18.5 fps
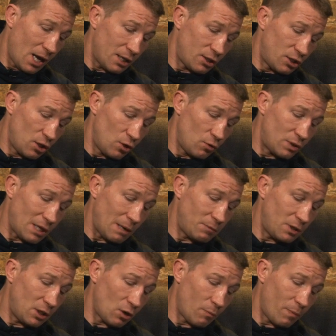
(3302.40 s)
and Toulouse
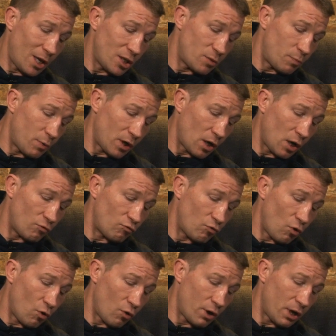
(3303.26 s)
emptied their bench, bring on
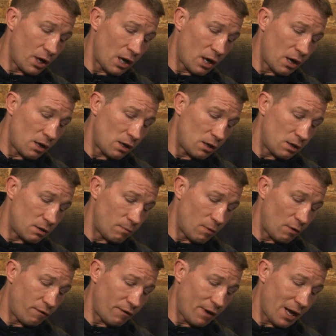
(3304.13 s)
Rory Arnold,
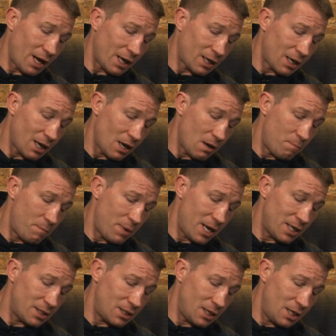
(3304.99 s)
Movaka,
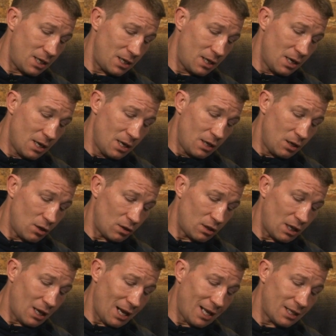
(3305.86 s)
Bezzy, you know,
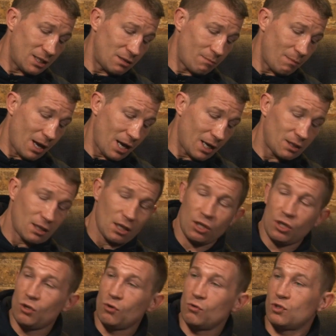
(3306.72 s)
they'd Entomac,
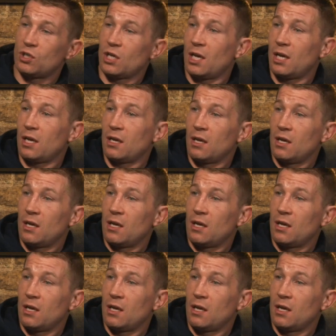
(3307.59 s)
they'd Huget,